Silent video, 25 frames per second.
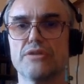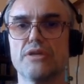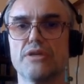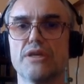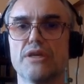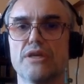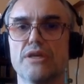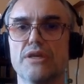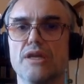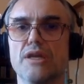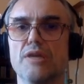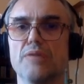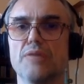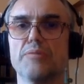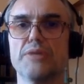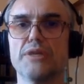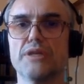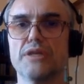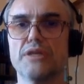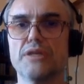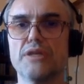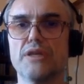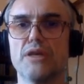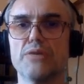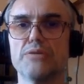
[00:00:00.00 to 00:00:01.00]

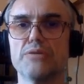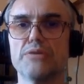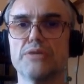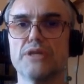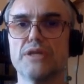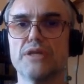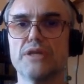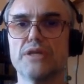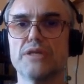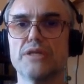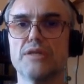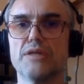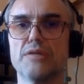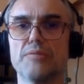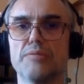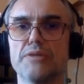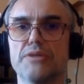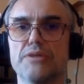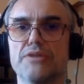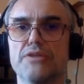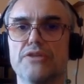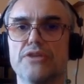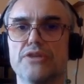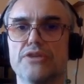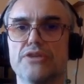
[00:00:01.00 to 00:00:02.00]
calming down a little
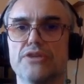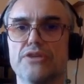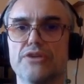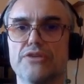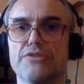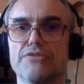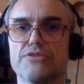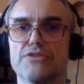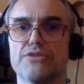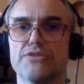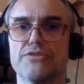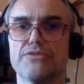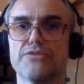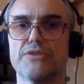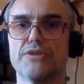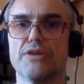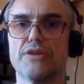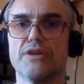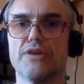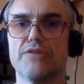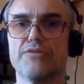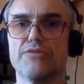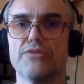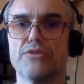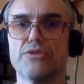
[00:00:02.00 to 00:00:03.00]
bit the nerves of an
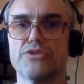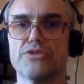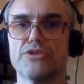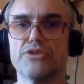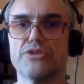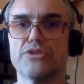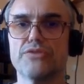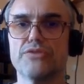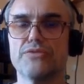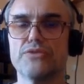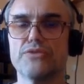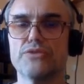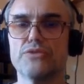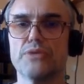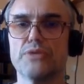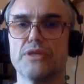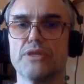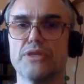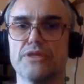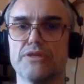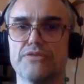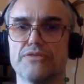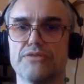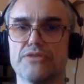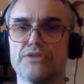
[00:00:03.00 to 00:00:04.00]
average individual
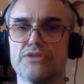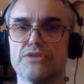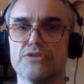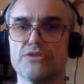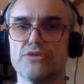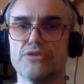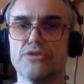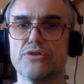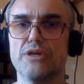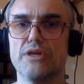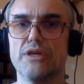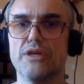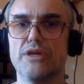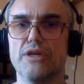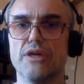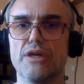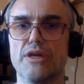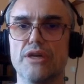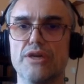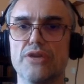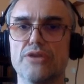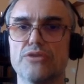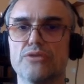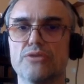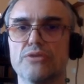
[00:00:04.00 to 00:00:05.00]
investor,
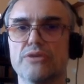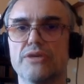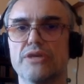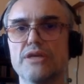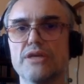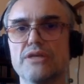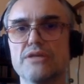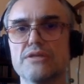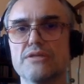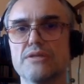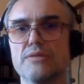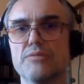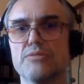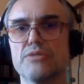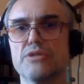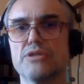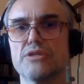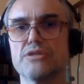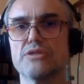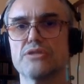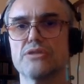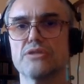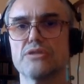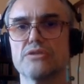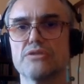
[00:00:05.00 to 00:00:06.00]
and to gain some
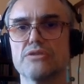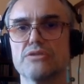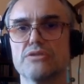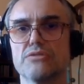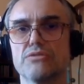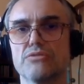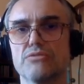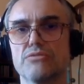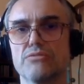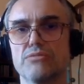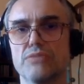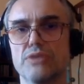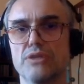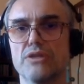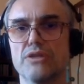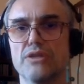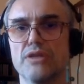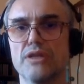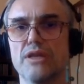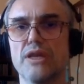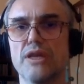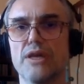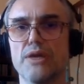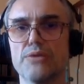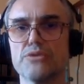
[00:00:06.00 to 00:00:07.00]
distance. It
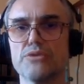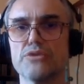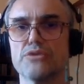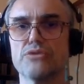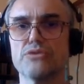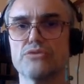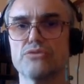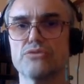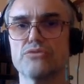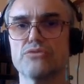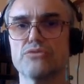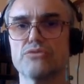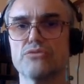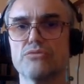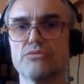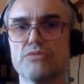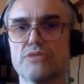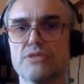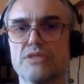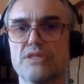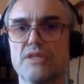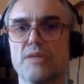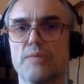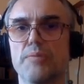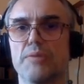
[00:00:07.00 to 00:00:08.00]
allows
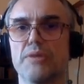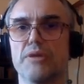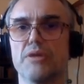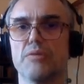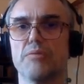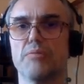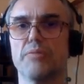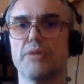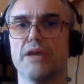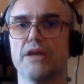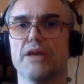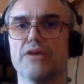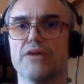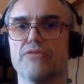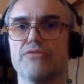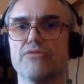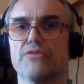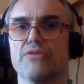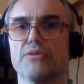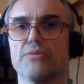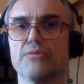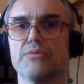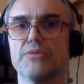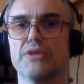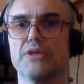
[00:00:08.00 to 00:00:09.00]
stepping back
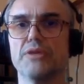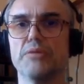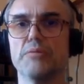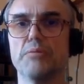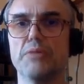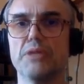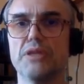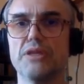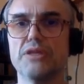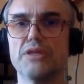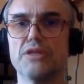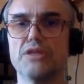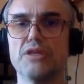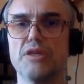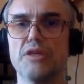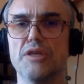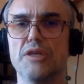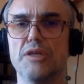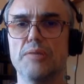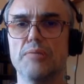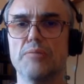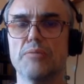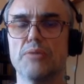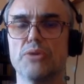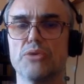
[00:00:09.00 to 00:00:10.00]
from the immediate
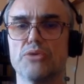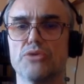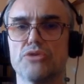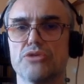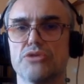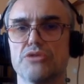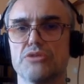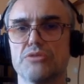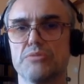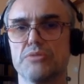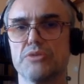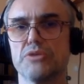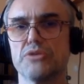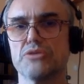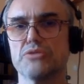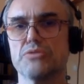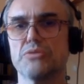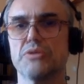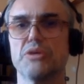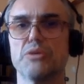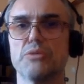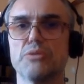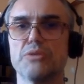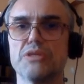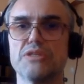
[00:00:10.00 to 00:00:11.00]
emotions, because
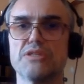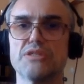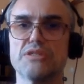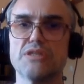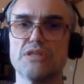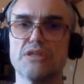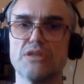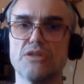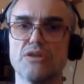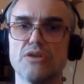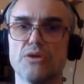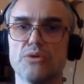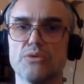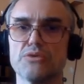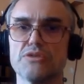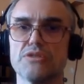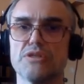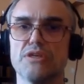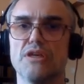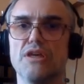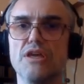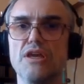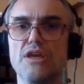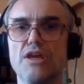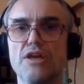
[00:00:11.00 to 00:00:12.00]
when we see
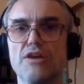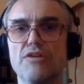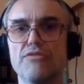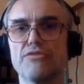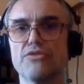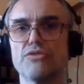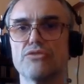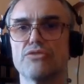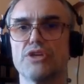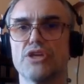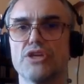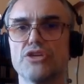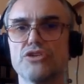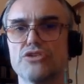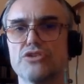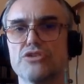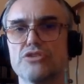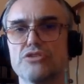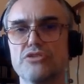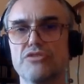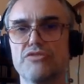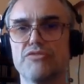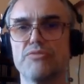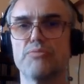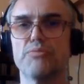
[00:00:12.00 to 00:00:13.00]
those
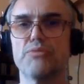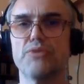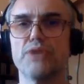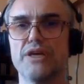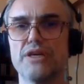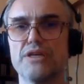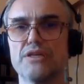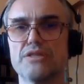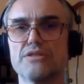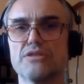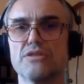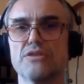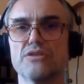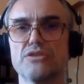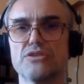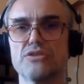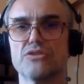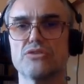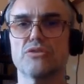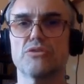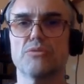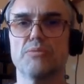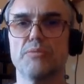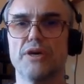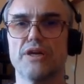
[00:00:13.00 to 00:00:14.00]
variations of price in the
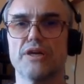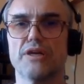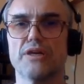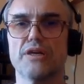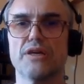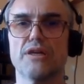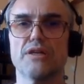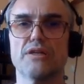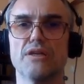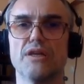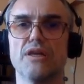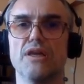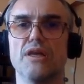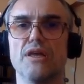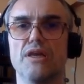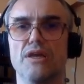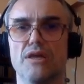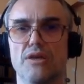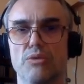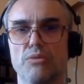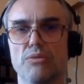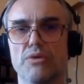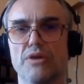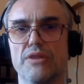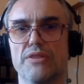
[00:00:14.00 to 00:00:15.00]
stock market,
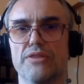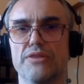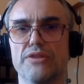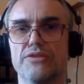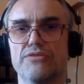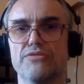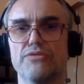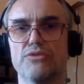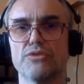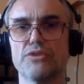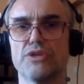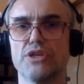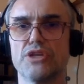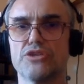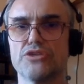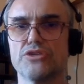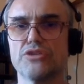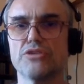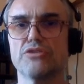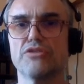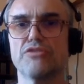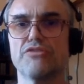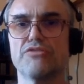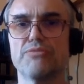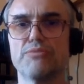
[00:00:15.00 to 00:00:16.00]
when that
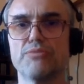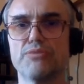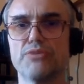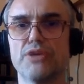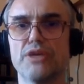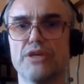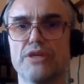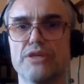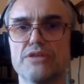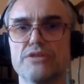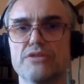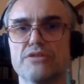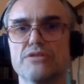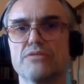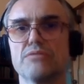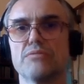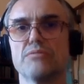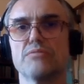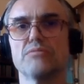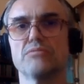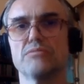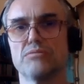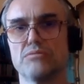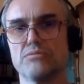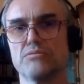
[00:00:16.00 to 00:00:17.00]
variation of price
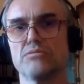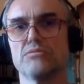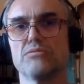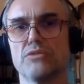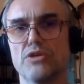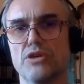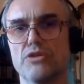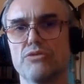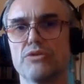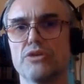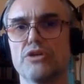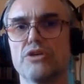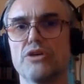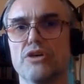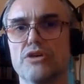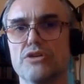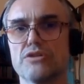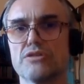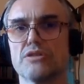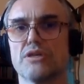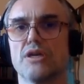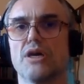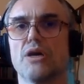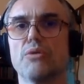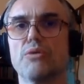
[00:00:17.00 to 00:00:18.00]

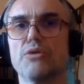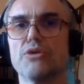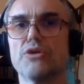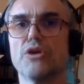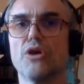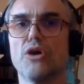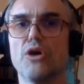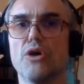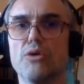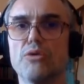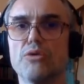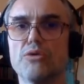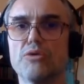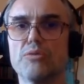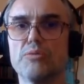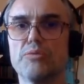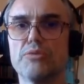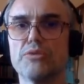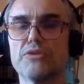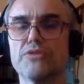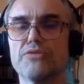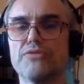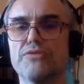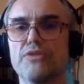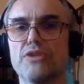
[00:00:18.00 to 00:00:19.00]
regards our own
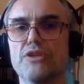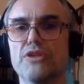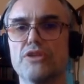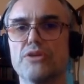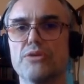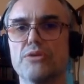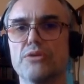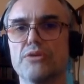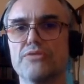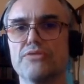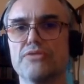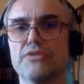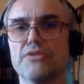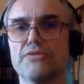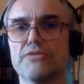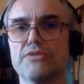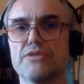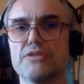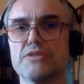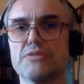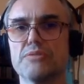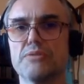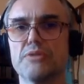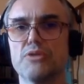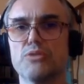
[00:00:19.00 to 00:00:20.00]
portfolio of
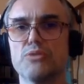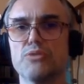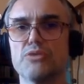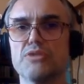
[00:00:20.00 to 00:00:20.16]
investment, we